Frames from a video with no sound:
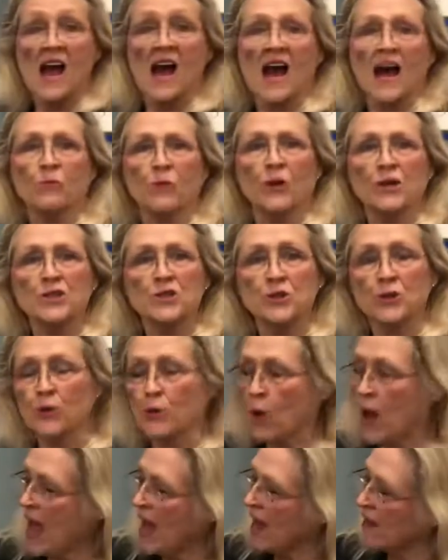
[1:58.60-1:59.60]
I want
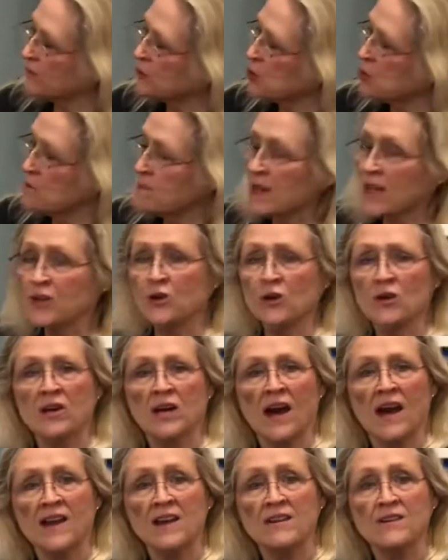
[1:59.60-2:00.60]
you, after you make your
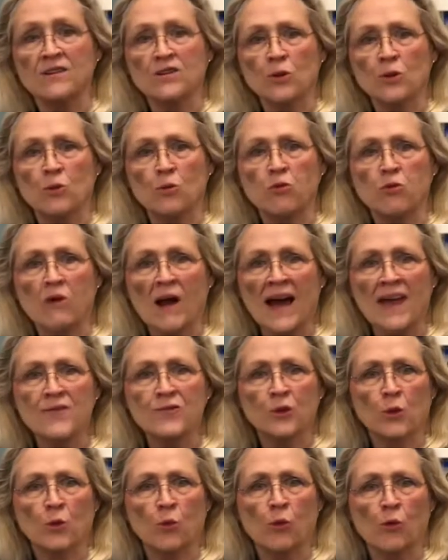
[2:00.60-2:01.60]
kite, to
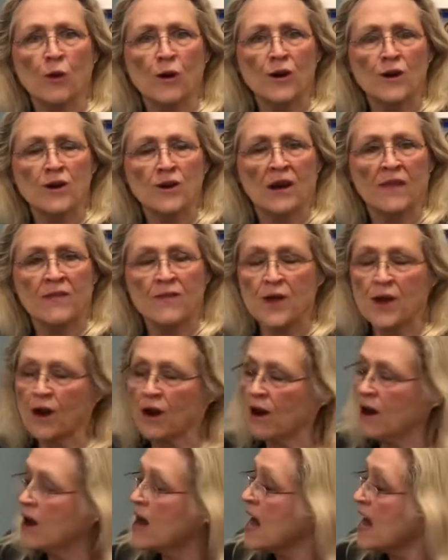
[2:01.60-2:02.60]
write the word on
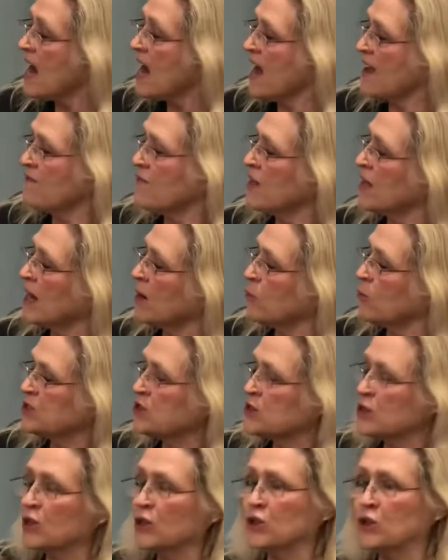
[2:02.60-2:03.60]
there. And then I want
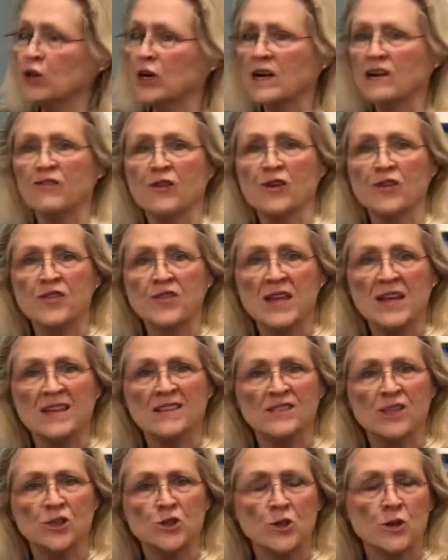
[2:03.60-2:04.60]
you to look for
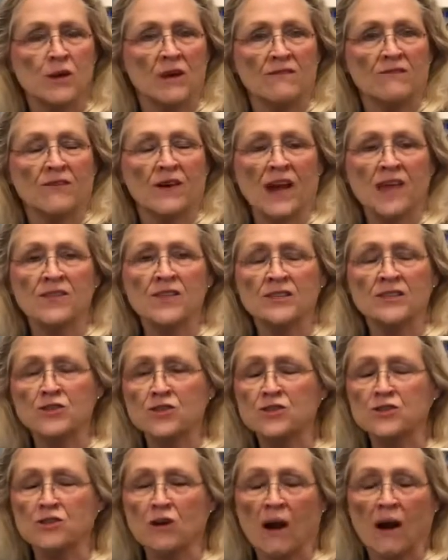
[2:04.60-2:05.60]
things that you can find that
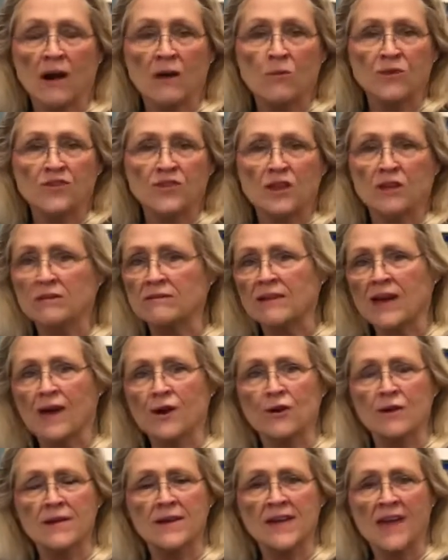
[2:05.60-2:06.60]
start with the
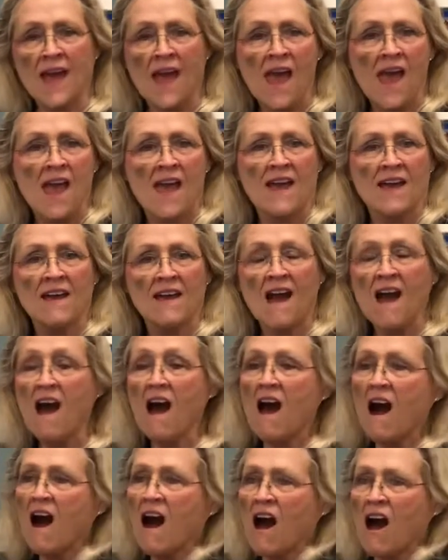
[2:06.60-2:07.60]
letter K
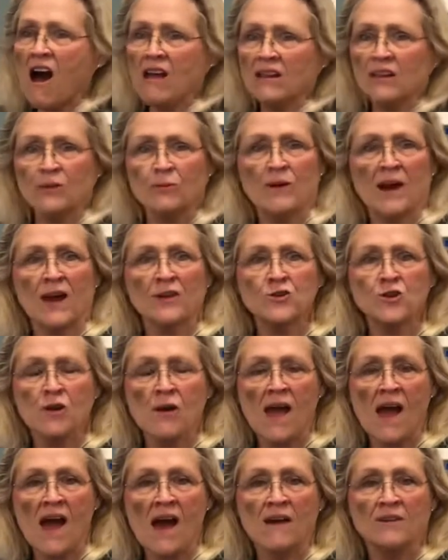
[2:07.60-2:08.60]
all around your
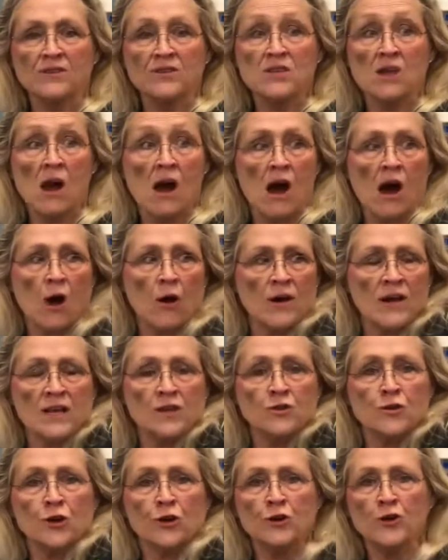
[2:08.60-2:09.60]
house or
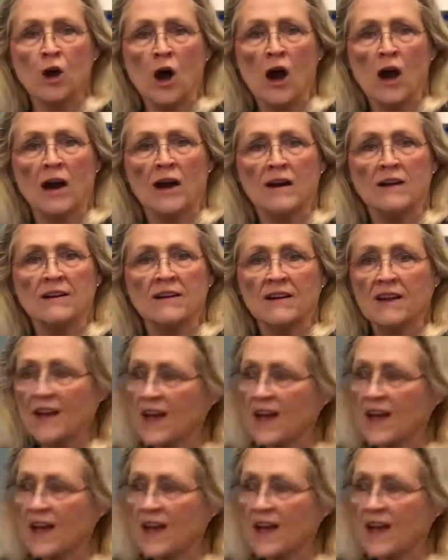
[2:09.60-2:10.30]
in your yard.